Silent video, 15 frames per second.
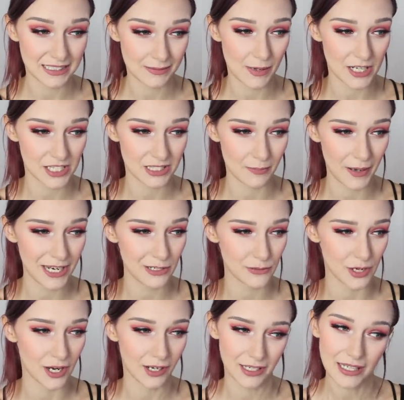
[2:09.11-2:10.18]
smash the
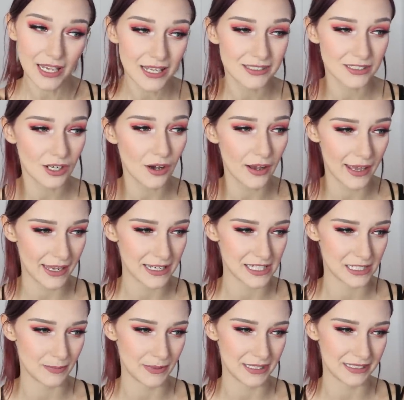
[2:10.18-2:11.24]
patriarchy is not
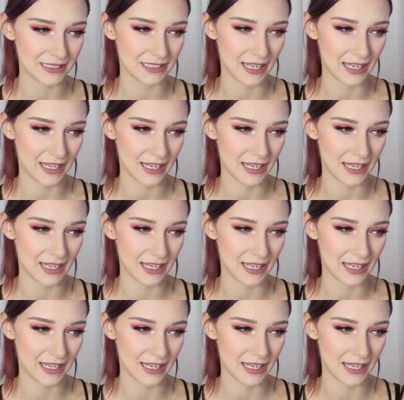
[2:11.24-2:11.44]
hate speech